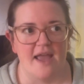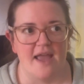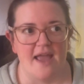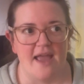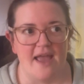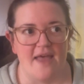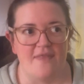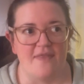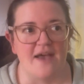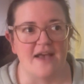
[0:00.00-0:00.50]

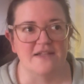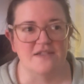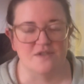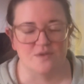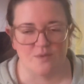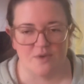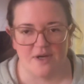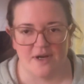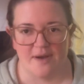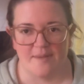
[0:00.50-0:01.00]

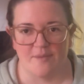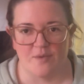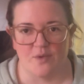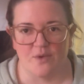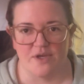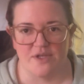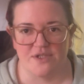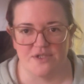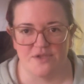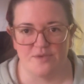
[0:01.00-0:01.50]
that's what I'm
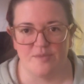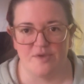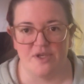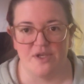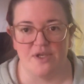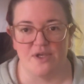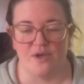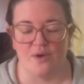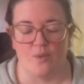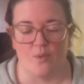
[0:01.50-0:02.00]
going to
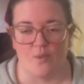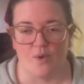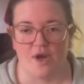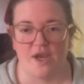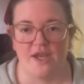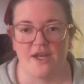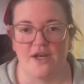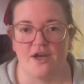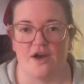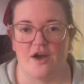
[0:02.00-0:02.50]
be
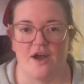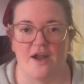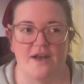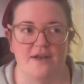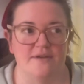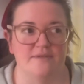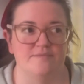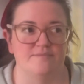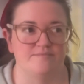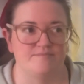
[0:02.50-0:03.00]
working
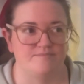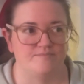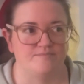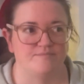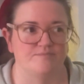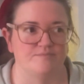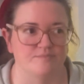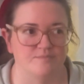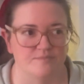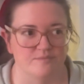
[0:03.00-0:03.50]
on
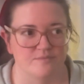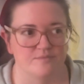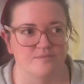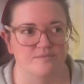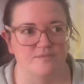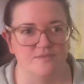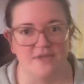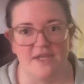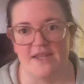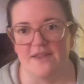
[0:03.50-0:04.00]

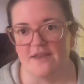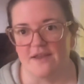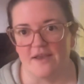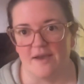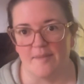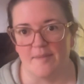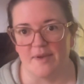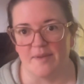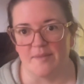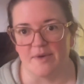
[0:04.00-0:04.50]
in the
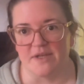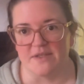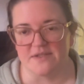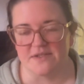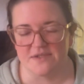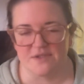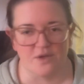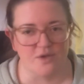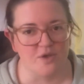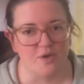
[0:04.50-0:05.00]
coming
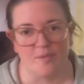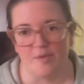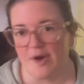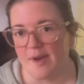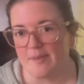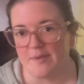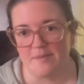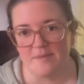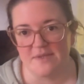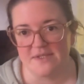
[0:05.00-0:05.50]
months. So you'll
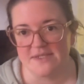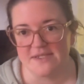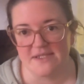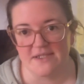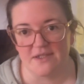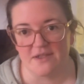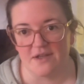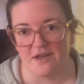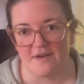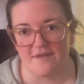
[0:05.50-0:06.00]
probably
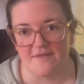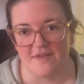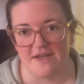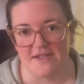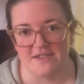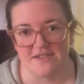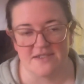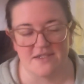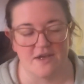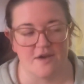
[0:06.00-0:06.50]
see a lot of
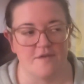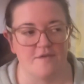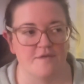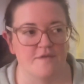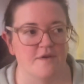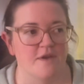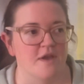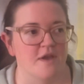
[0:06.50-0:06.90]
that stuff.